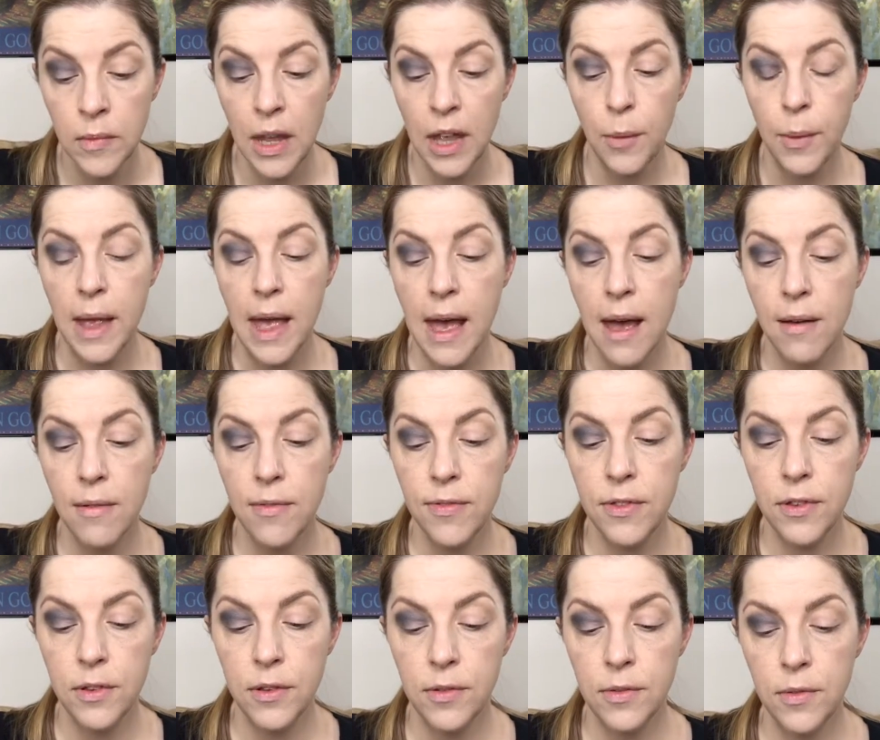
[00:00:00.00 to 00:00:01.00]
And we have
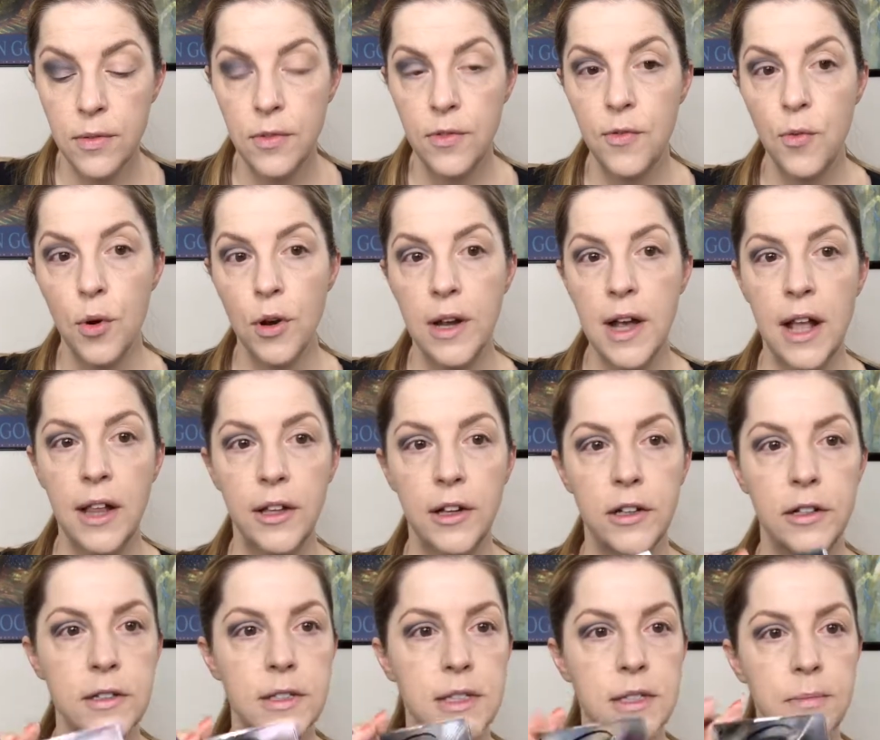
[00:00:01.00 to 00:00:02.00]
the 4
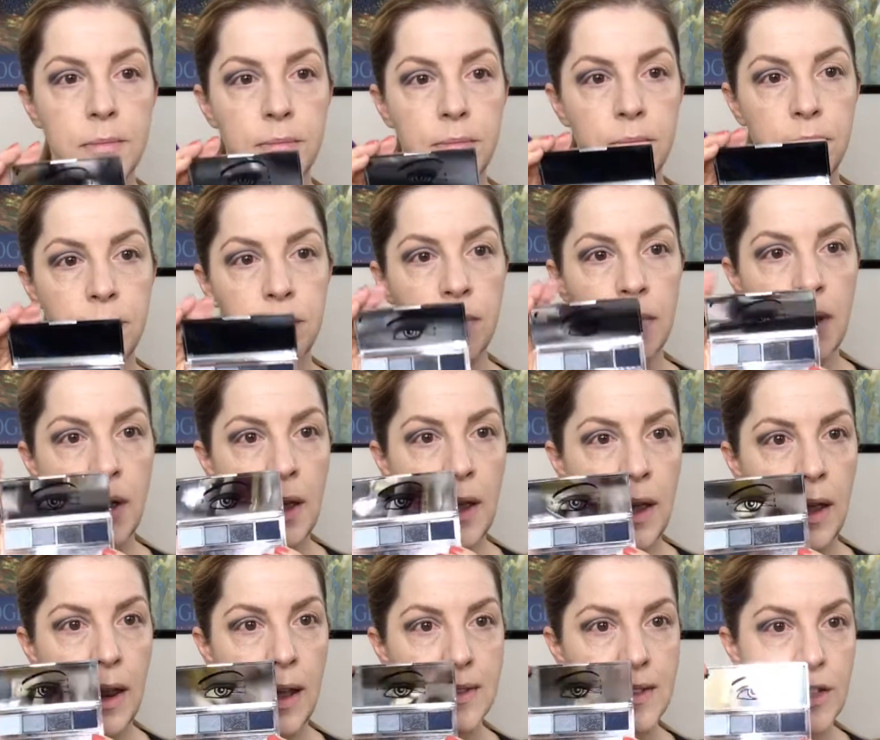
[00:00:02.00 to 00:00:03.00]
colors.
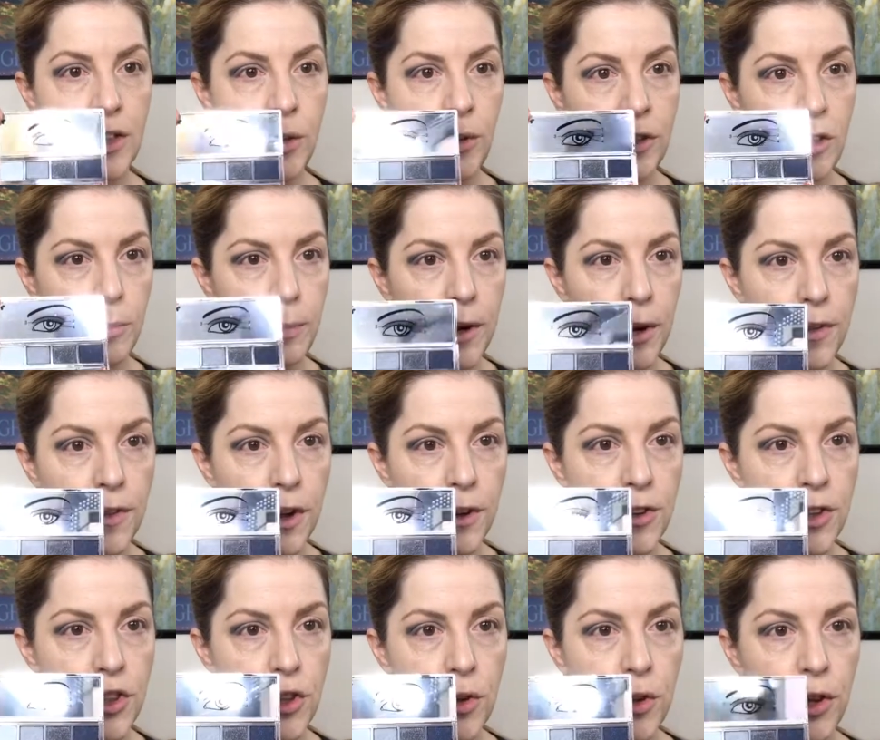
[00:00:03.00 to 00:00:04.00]
It has that cute little mirror there
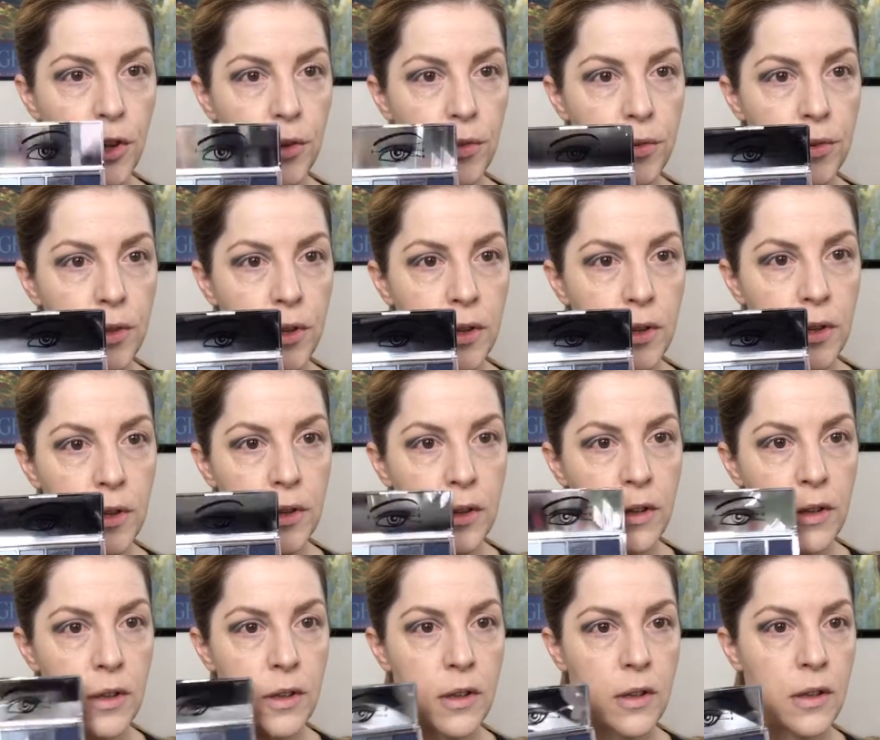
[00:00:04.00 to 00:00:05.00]
to show you
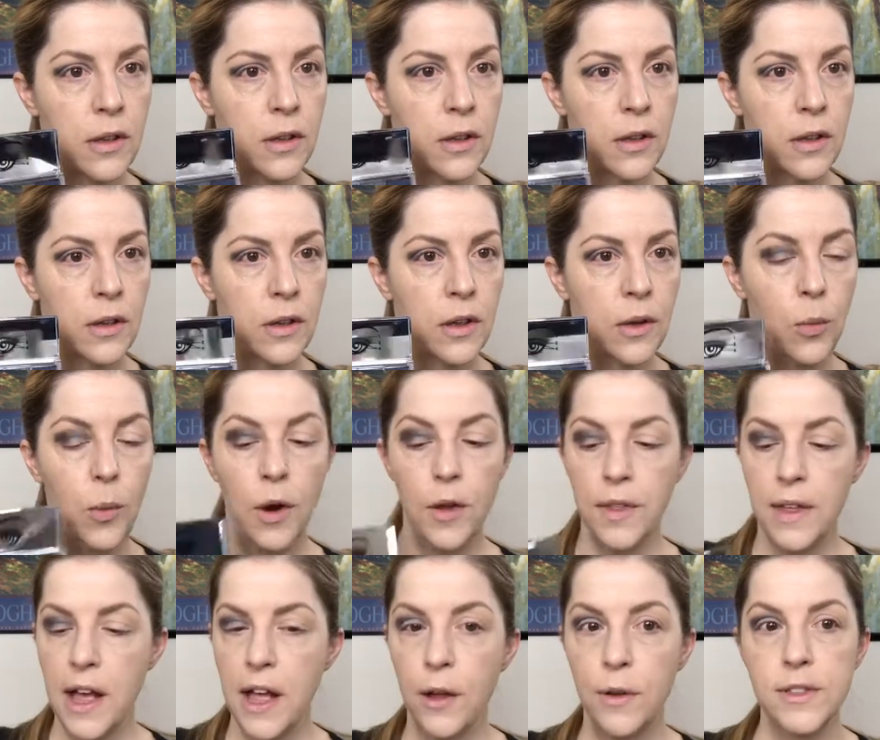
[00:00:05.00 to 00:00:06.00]
where
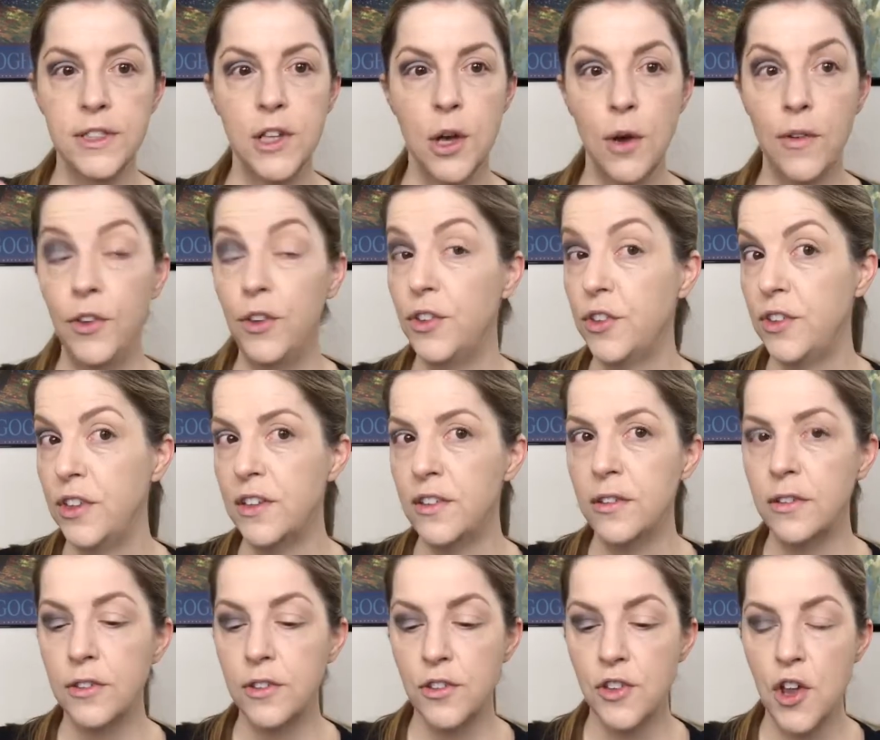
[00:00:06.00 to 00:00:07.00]
the colors go. If you
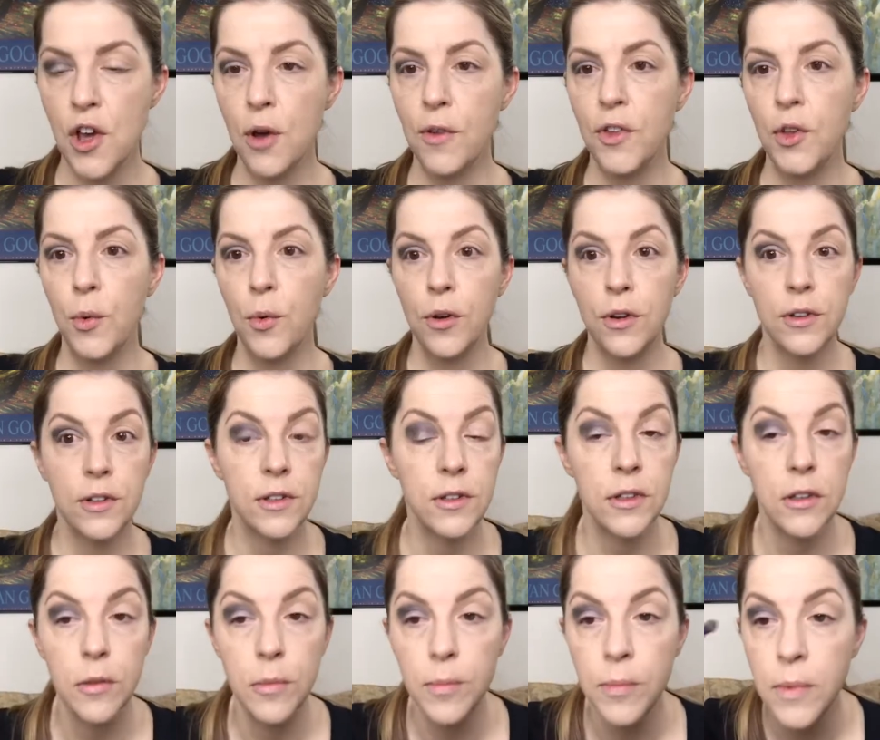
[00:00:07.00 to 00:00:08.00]
didn't know, if you weren't
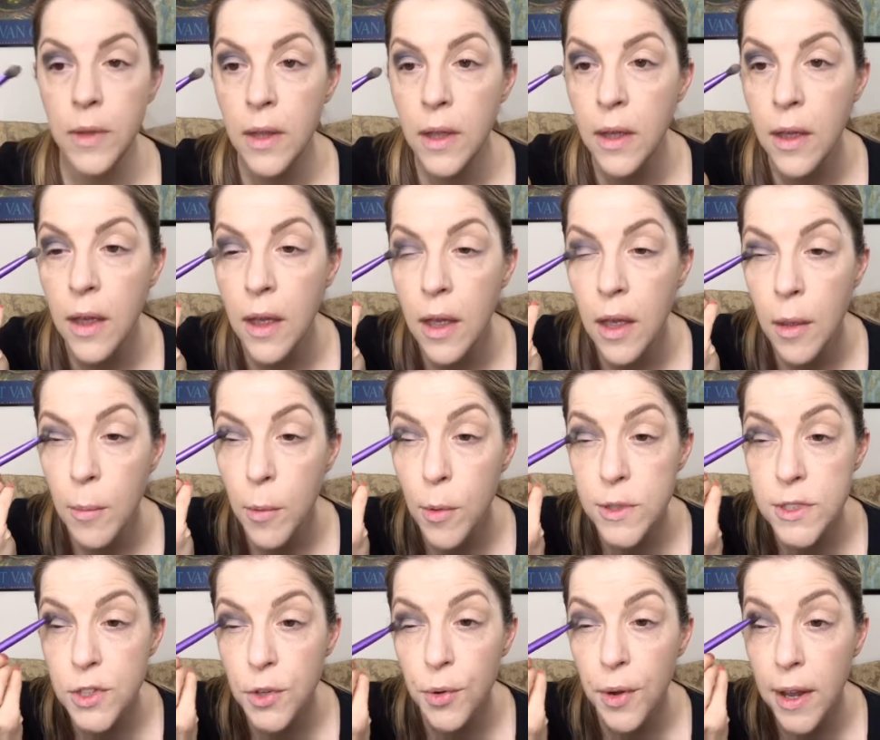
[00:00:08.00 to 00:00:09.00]
the
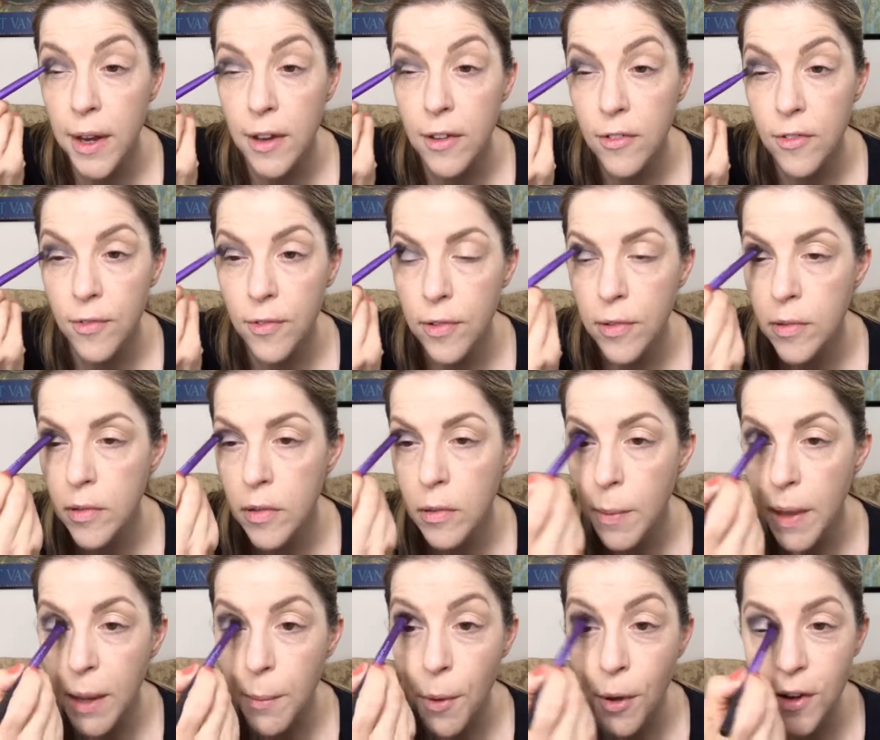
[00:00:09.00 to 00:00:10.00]
most creative
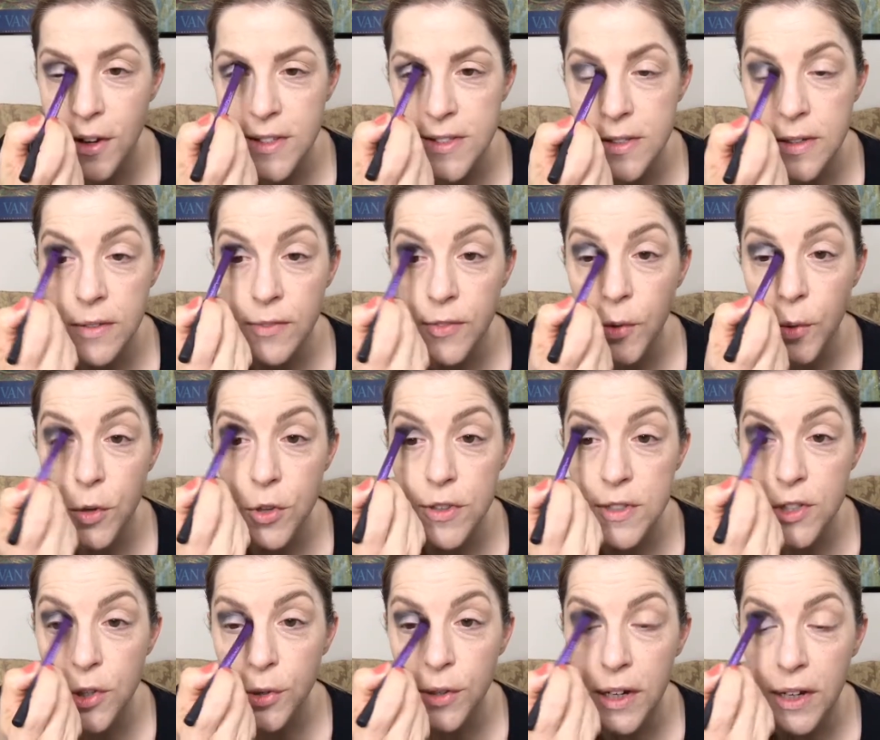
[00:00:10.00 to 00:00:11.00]
makeup artist, if you were
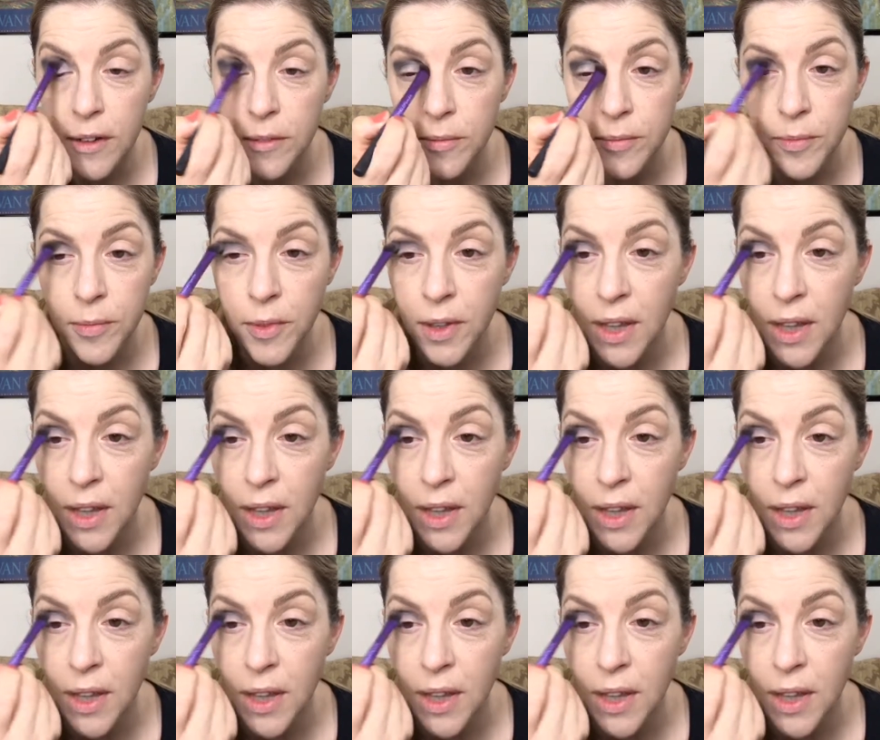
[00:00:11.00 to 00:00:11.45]
just learning.